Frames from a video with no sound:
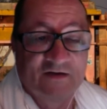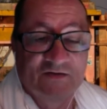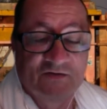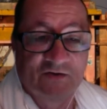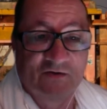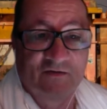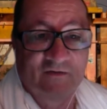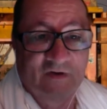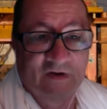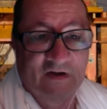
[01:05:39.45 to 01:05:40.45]

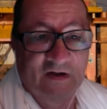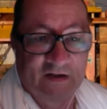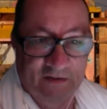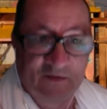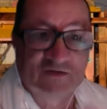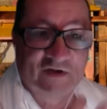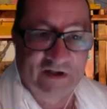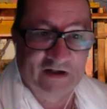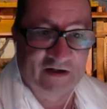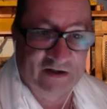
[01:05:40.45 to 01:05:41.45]
So he was an
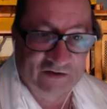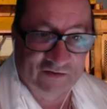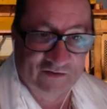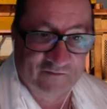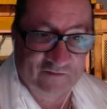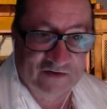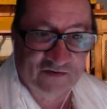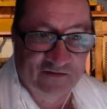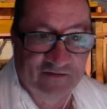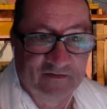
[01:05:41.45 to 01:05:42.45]
incarnation of
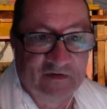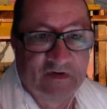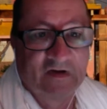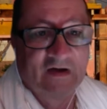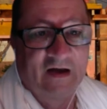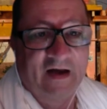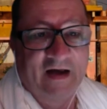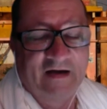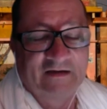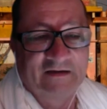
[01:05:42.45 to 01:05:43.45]
Vishnu,
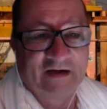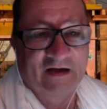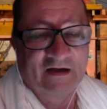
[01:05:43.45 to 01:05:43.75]
and